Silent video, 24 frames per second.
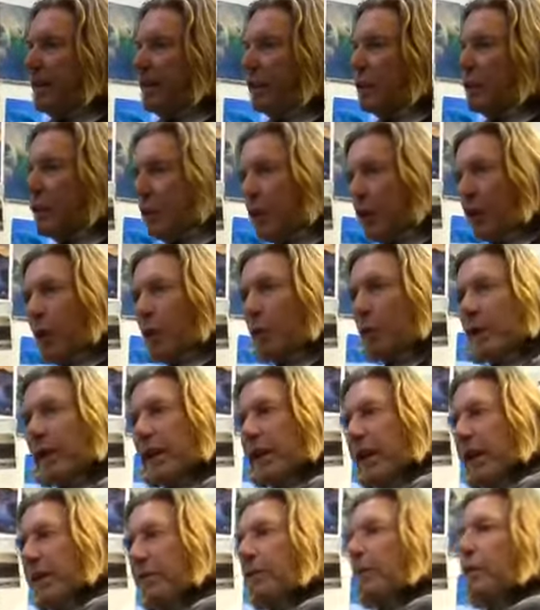coral
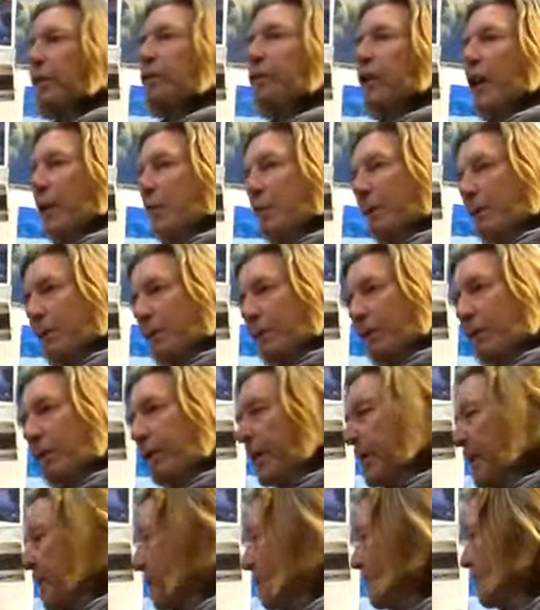reef with tropical
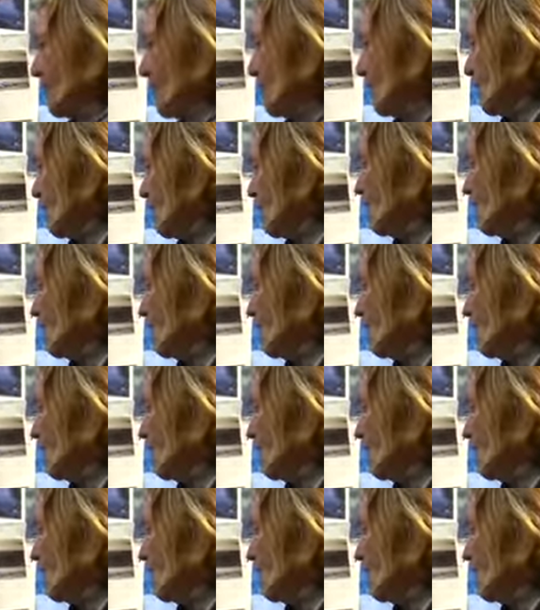fish.